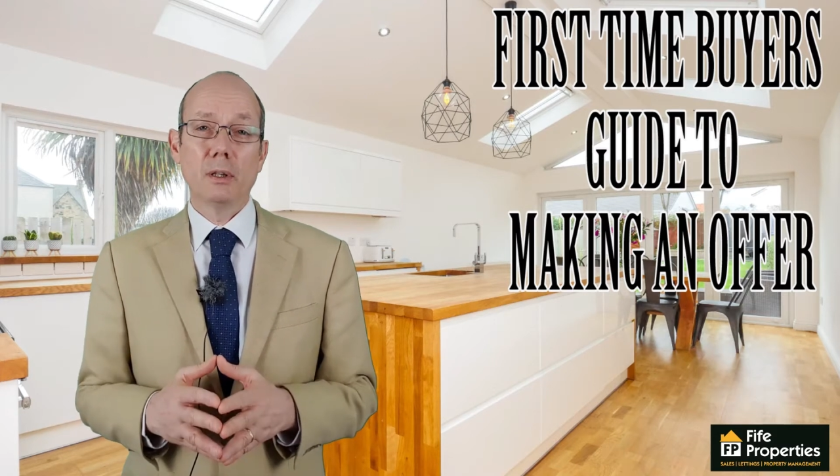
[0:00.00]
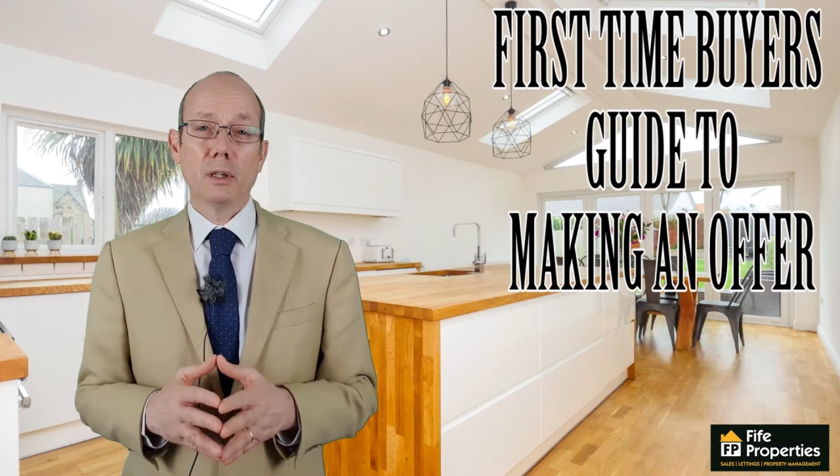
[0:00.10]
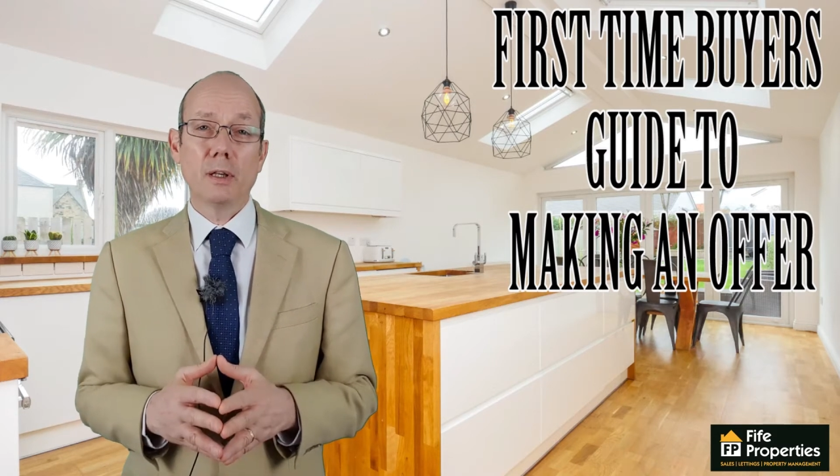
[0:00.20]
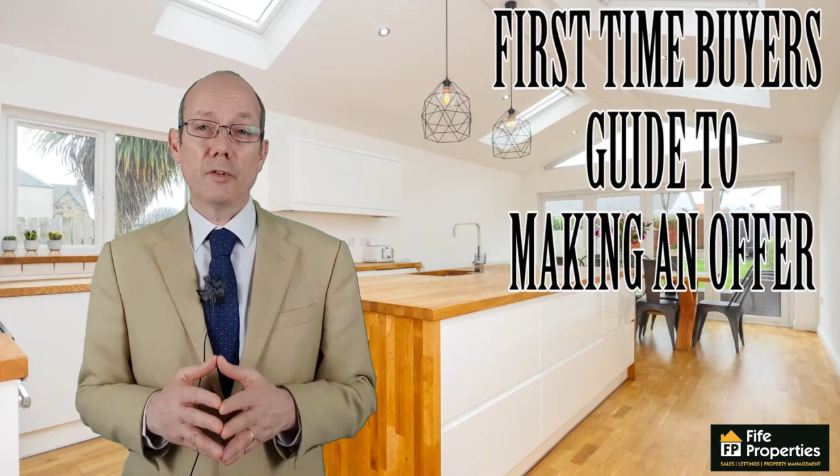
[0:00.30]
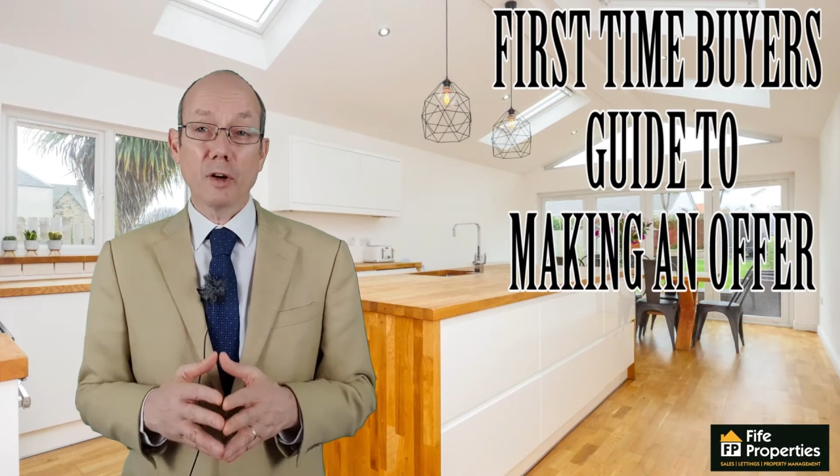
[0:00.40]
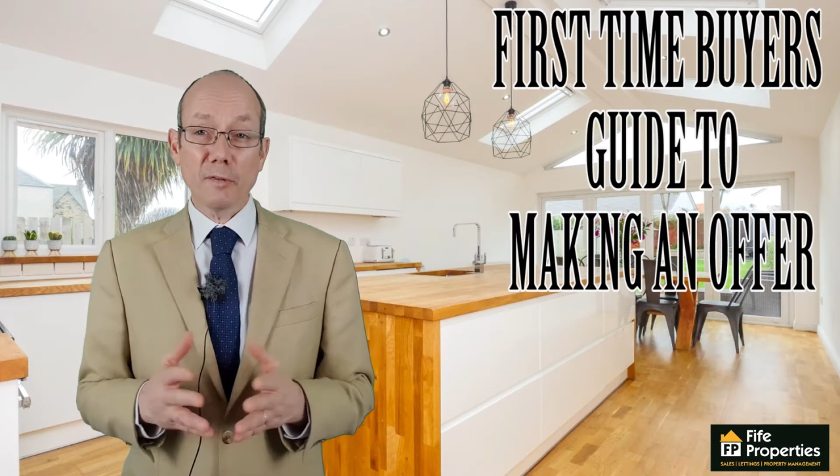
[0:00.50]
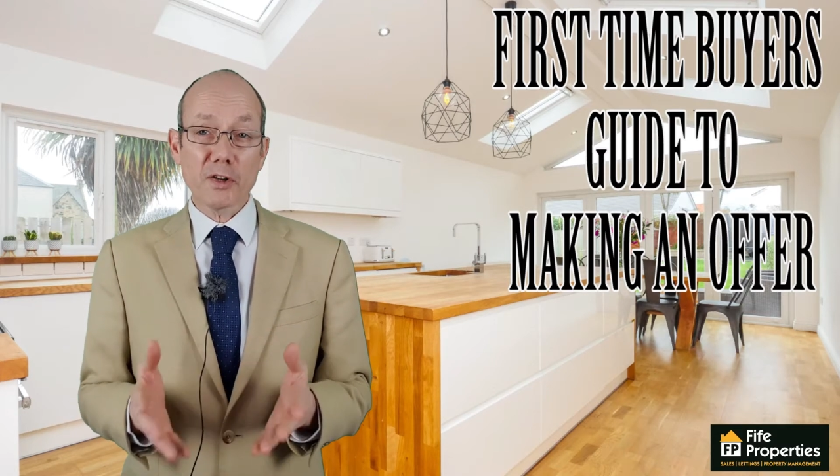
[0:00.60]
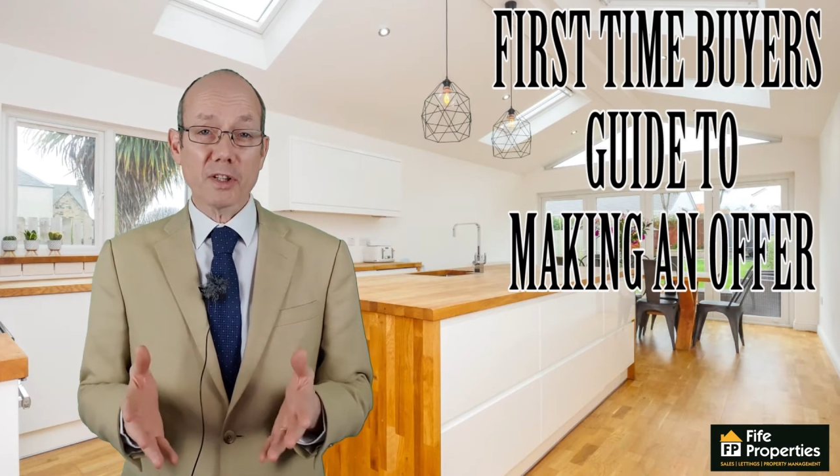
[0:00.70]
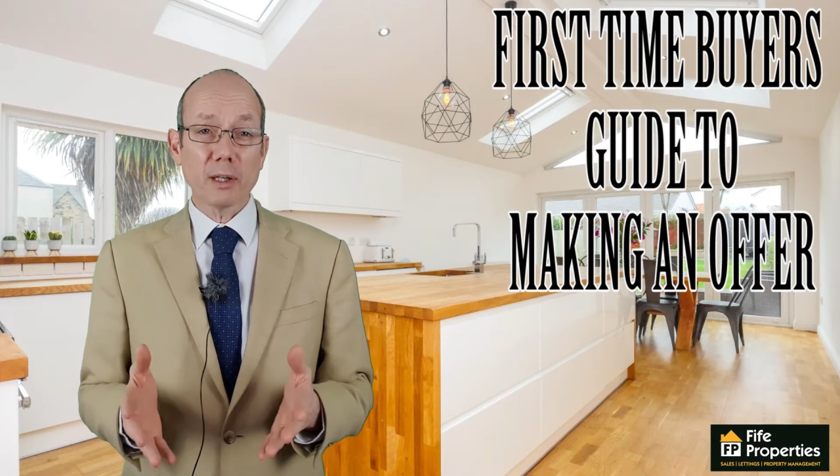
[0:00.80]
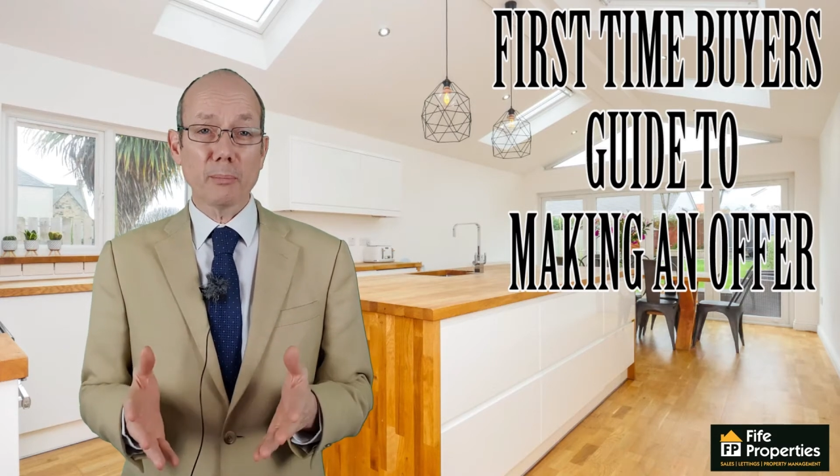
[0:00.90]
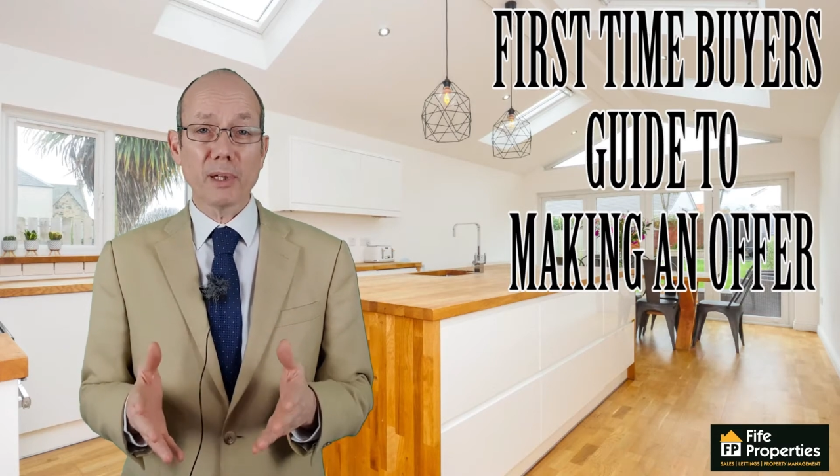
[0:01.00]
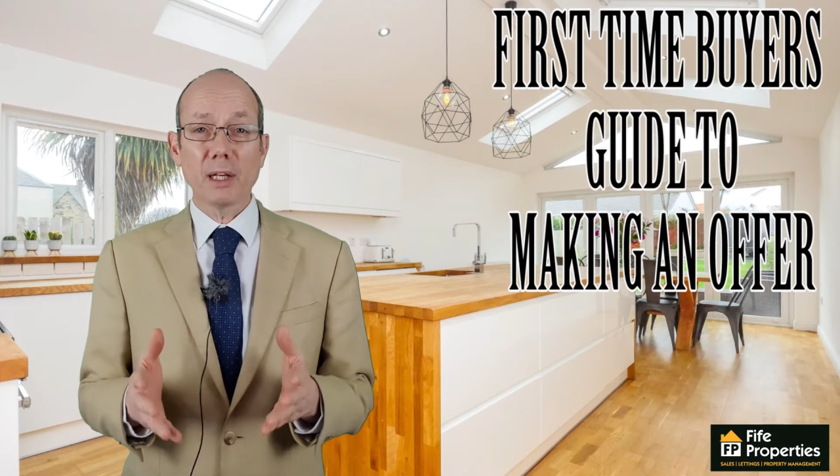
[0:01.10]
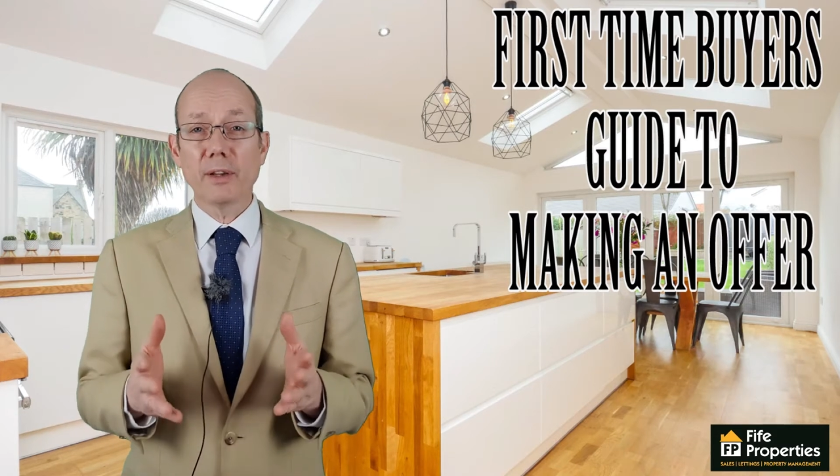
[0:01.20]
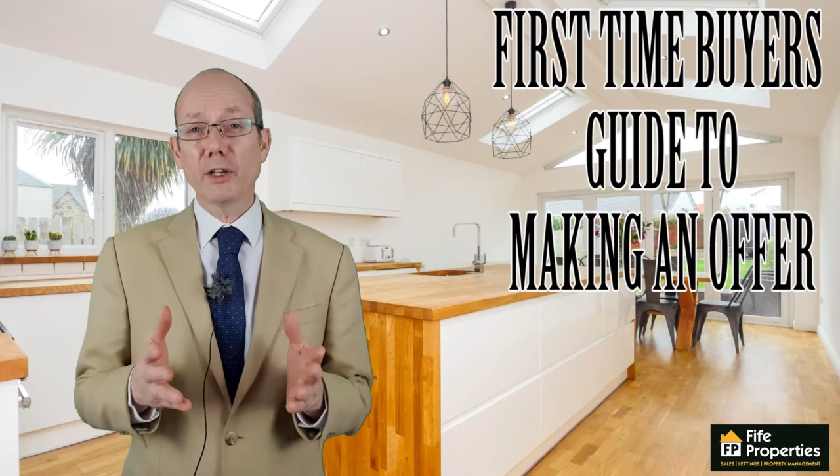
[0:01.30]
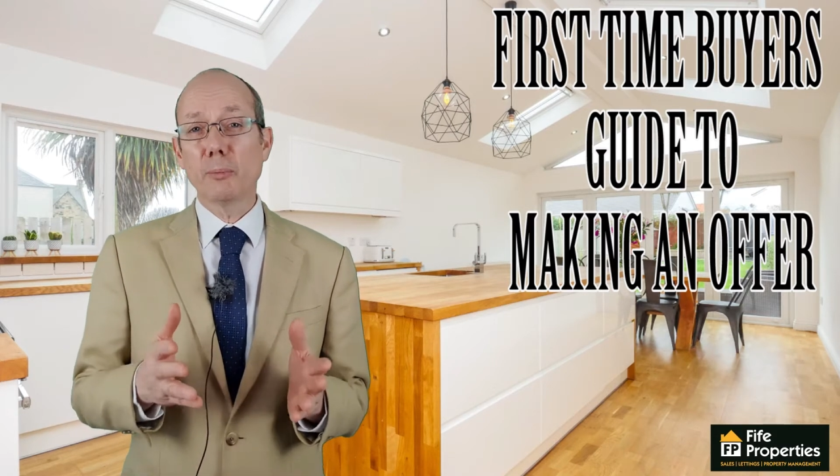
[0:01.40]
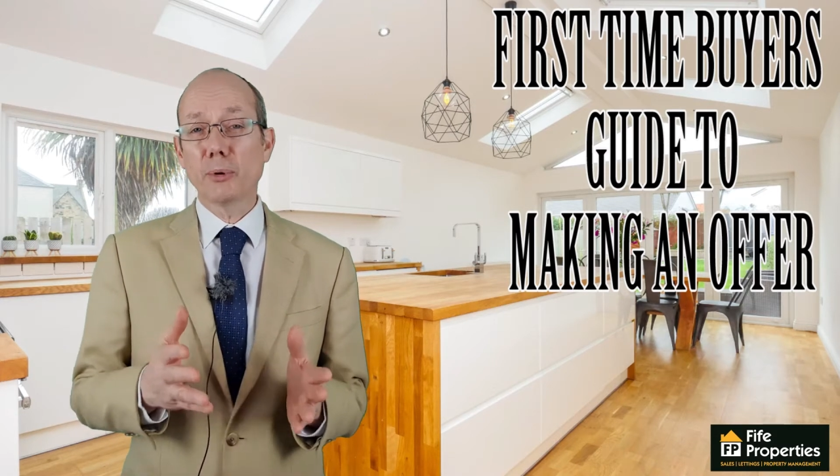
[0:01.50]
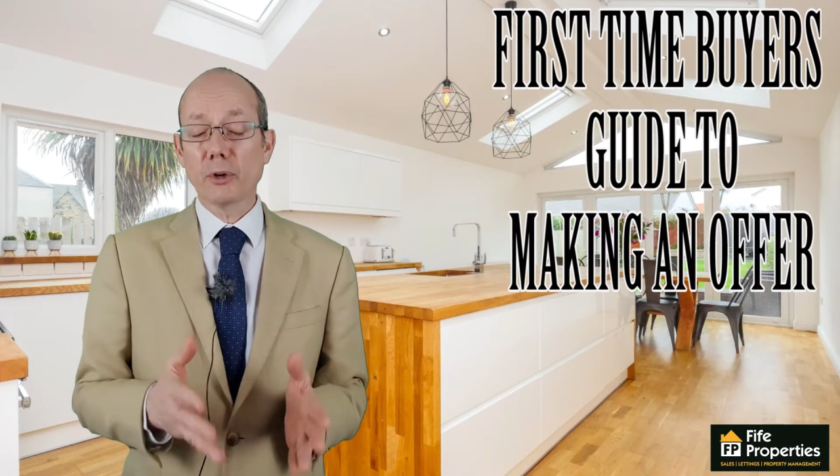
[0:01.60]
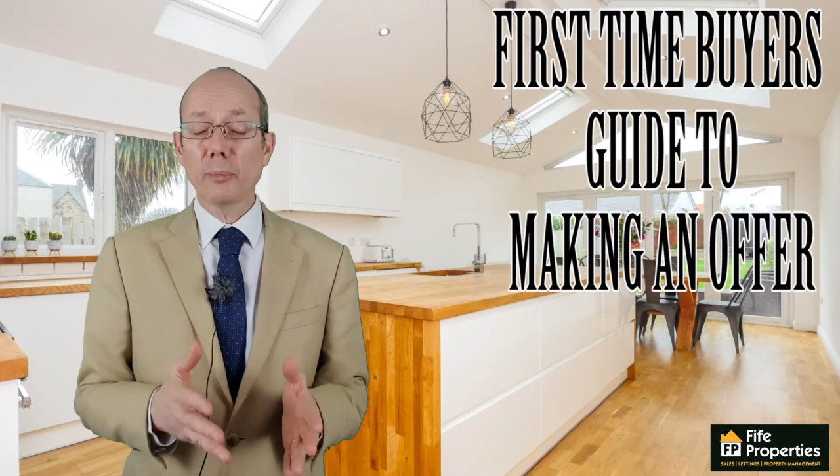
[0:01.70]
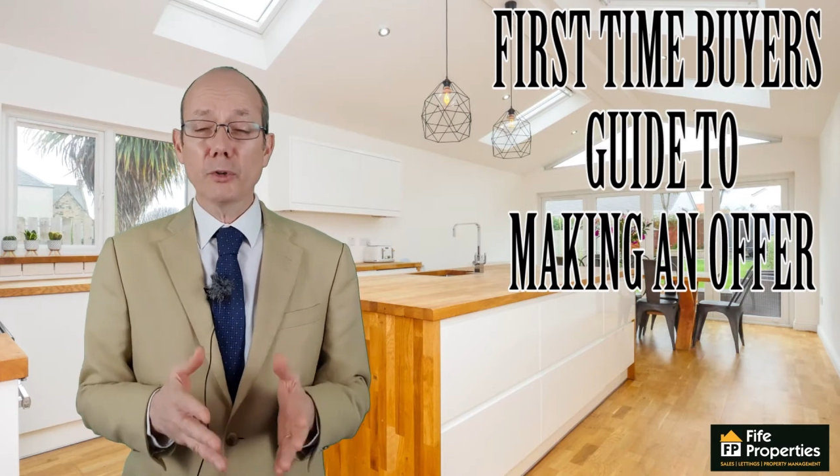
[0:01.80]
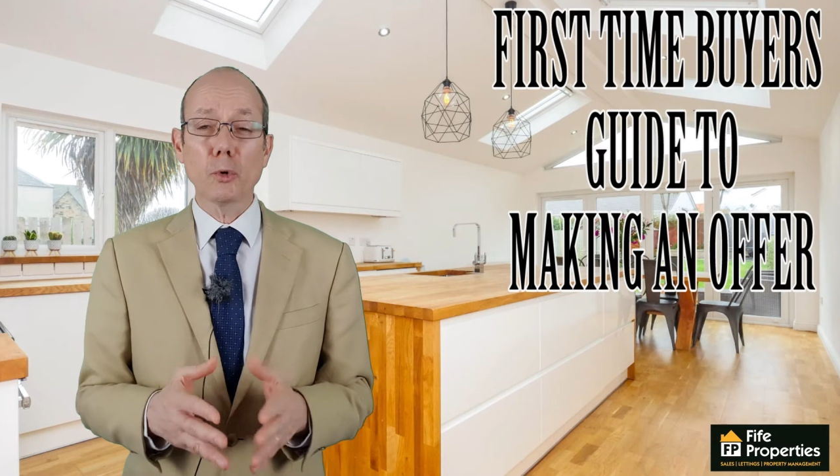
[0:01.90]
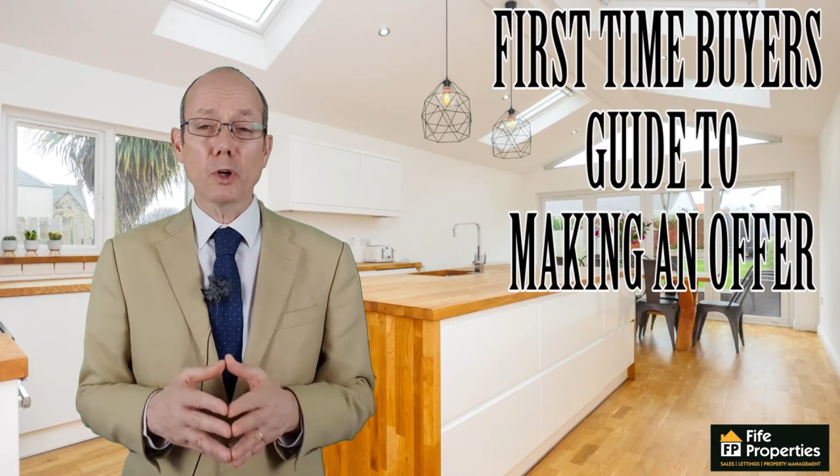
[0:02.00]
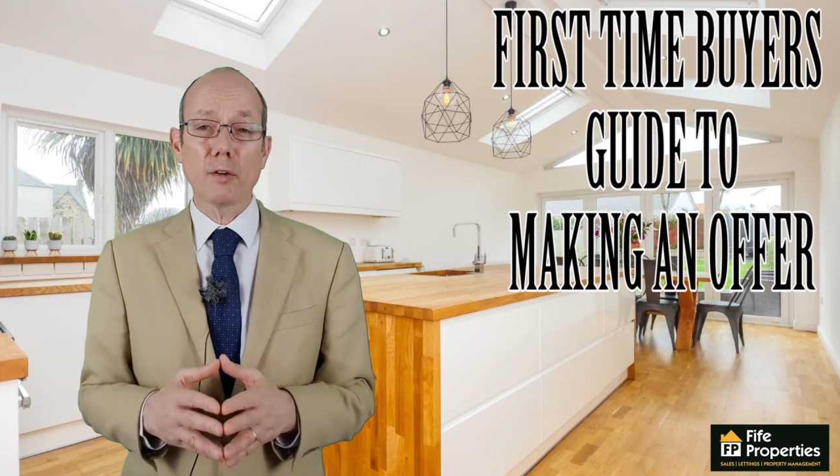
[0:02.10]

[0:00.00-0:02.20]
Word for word: If you're a first time buyer, then you probably don't